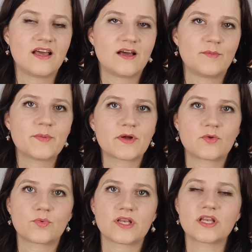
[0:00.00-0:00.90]
People
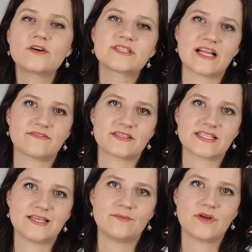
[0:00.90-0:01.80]
with low
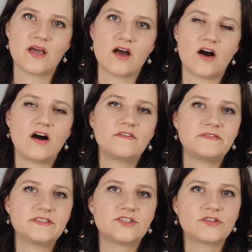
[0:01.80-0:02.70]
self-esteem
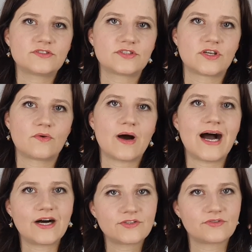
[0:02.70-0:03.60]
often don't know
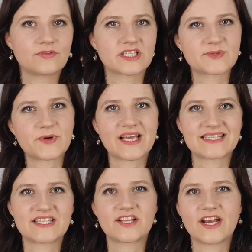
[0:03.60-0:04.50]
how to express
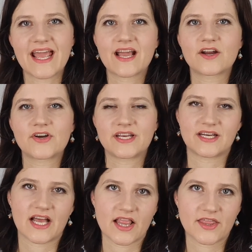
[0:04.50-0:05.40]
their anger in a
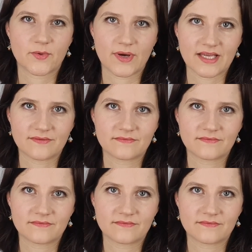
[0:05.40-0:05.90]
healthy way.